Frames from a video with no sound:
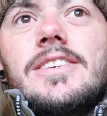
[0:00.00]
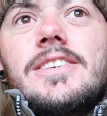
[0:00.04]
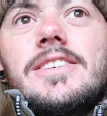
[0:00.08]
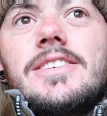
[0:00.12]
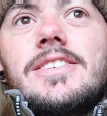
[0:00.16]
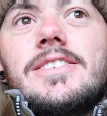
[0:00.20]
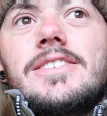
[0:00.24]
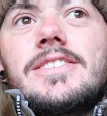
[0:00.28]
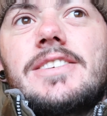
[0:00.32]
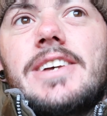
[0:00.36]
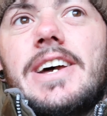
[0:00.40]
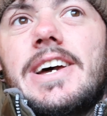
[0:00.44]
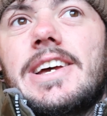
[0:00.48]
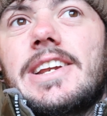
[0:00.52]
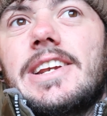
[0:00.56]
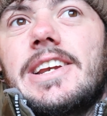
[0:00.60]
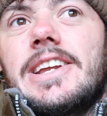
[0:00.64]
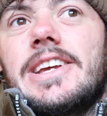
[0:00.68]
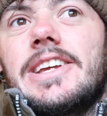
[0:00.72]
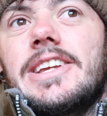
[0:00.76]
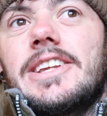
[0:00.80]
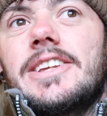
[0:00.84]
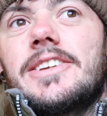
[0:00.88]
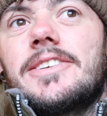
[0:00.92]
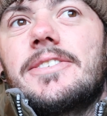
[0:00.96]

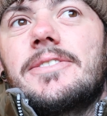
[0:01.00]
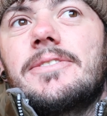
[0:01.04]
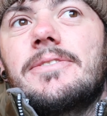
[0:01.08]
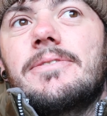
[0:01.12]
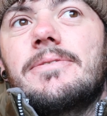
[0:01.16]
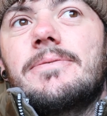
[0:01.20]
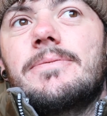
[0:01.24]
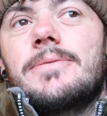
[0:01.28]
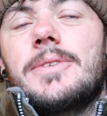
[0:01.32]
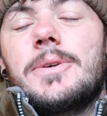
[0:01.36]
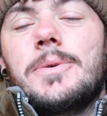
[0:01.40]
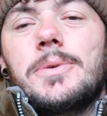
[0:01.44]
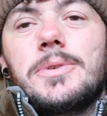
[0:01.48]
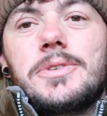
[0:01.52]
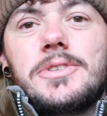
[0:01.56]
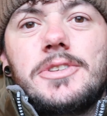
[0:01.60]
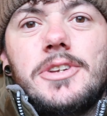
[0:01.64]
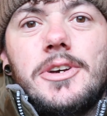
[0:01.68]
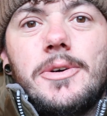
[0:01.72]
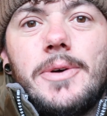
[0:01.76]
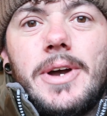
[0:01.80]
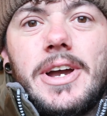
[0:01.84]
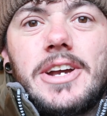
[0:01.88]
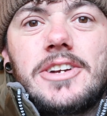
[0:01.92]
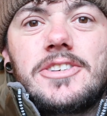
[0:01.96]
Sadly, there was
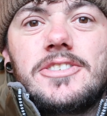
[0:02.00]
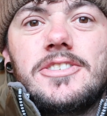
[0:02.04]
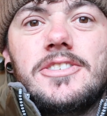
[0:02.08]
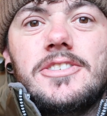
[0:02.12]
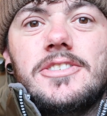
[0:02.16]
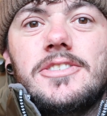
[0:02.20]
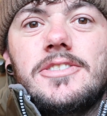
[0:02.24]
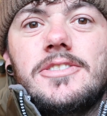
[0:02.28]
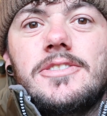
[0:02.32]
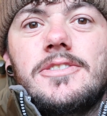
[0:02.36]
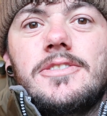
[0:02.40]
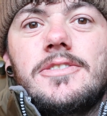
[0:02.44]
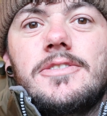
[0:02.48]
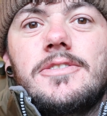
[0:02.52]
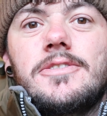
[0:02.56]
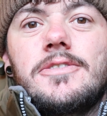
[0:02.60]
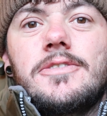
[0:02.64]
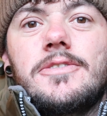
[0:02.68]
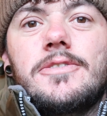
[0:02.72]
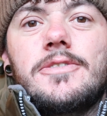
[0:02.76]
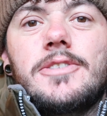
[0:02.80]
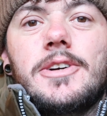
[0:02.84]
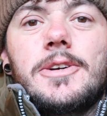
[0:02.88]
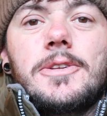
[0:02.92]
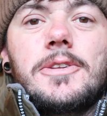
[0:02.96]
no action
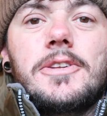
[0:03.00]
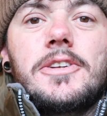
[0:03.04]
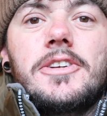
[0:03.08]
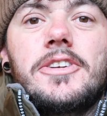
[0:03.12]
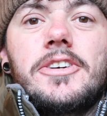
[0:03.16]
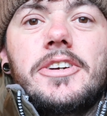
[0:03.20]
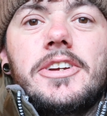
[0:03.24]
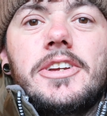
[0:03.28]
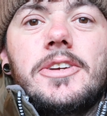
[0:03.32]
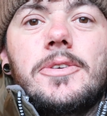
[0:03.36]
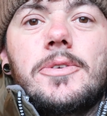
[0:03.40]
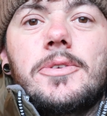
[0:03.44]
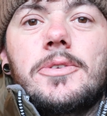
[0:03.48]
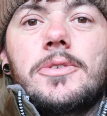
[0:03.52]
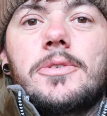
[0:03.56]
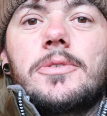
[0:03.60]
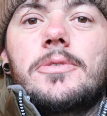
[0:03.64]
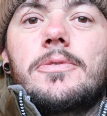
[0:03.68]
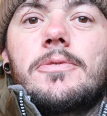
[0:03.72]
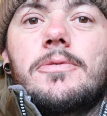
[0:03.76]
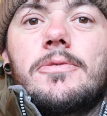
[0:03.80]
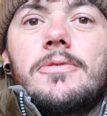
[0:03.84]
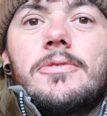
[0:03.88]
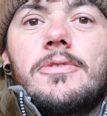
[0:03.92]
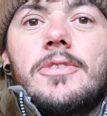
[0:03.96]
throughout the night. It was
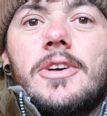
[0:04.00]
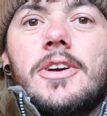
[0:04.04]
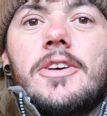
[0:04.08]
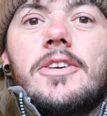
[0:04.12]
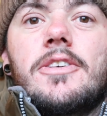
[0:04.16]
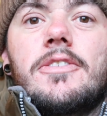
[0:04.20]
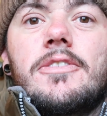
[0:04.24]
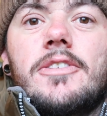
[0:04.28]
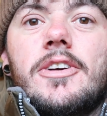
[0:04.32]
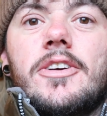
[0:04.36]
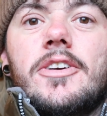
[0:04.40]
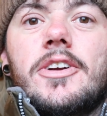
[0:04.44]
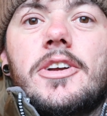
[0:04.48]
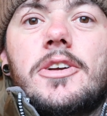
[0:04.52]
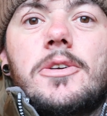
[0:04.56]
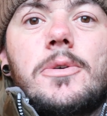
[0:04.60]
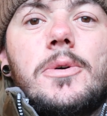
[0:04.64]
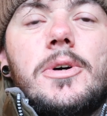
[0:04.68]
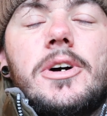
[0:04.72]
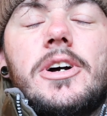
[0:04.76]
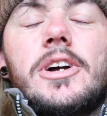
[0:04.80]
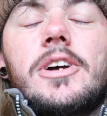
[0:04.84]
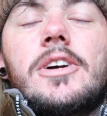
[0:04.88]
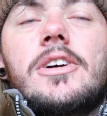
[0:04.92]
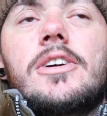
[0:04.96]
very, very
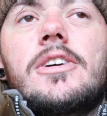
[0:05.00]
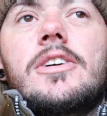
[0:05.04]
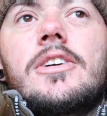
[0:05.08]
quiet.